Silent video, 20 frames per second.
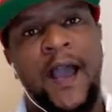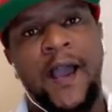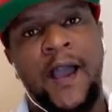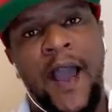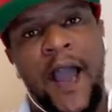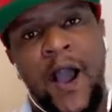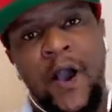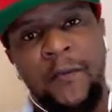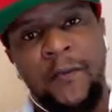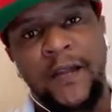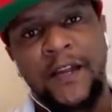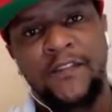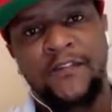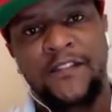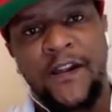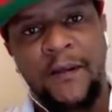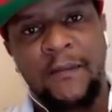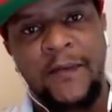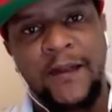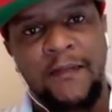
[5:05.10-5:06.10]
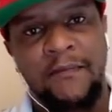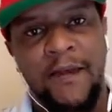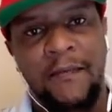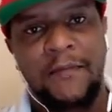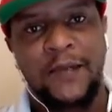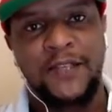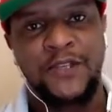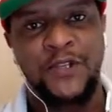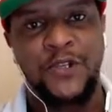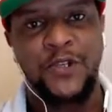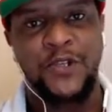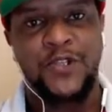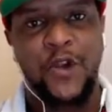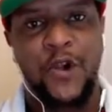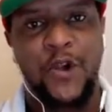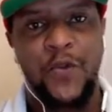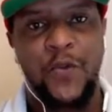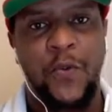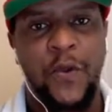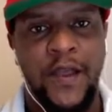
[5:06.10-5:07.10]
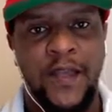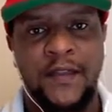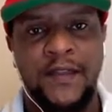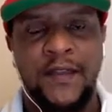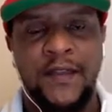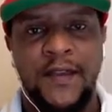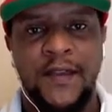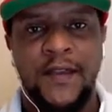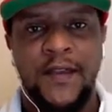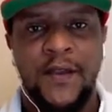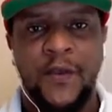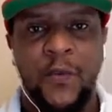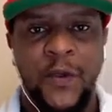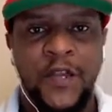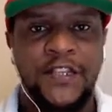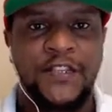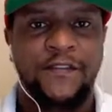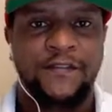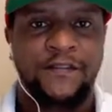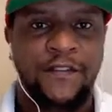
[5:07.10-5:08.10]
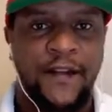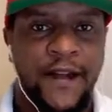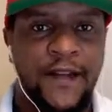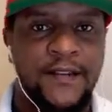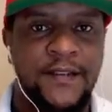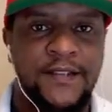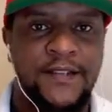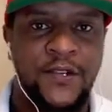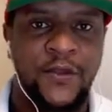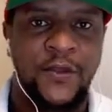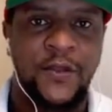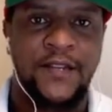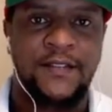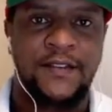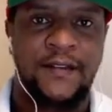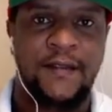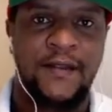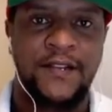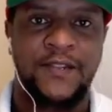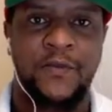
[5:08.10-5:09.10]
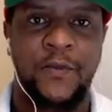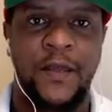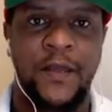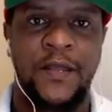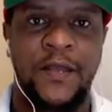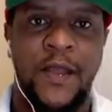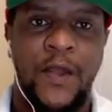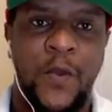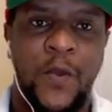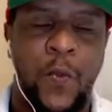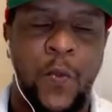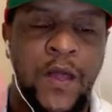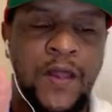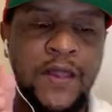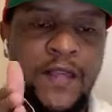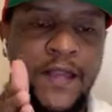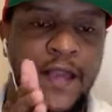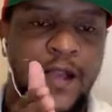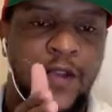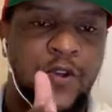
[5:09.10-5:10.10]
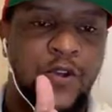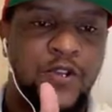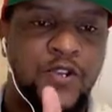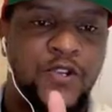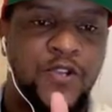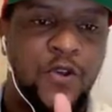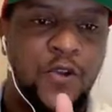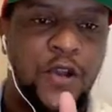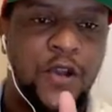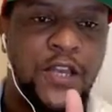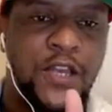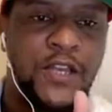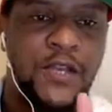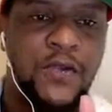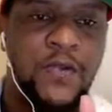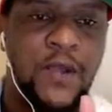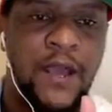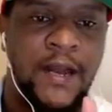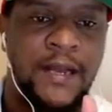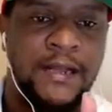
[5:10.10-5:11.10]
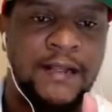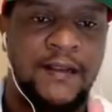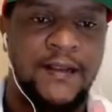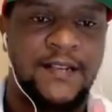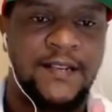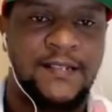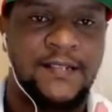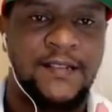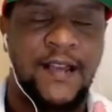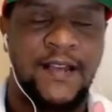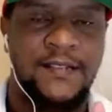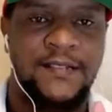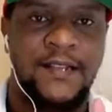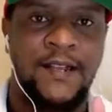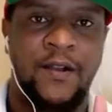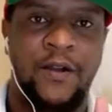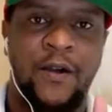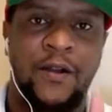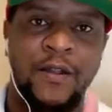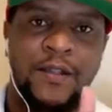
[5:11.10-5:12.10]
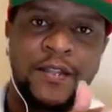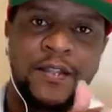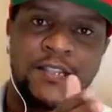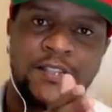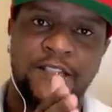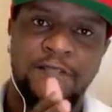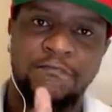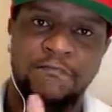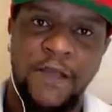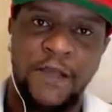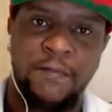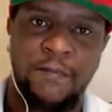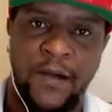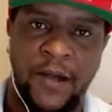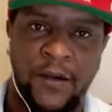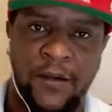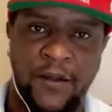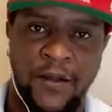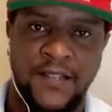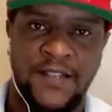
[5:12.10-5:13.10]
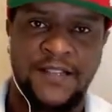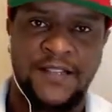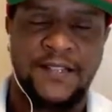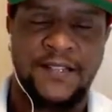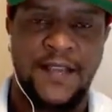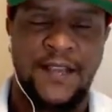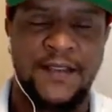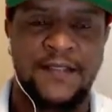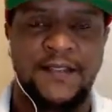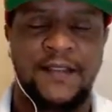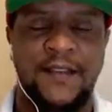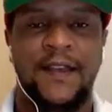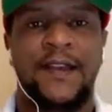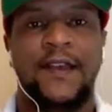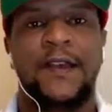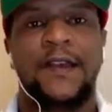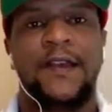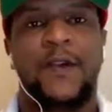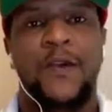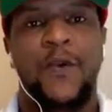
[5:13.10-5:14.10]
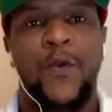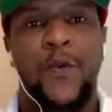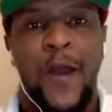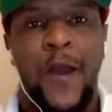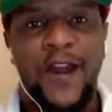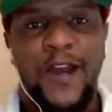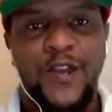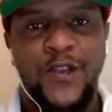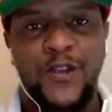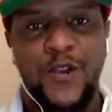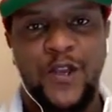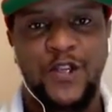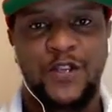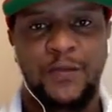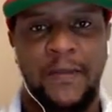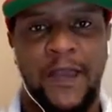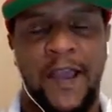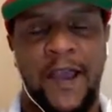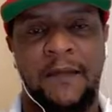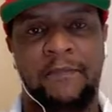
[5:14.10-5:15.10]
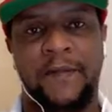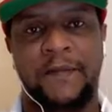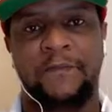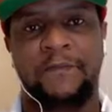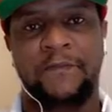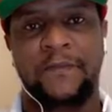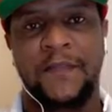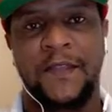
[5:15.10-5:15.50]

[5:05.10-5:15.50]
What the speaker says: how many family members do you talk with, which friends do you interact with. When they are controlling you and criticizing all these people and all these things, when are you going to be happy?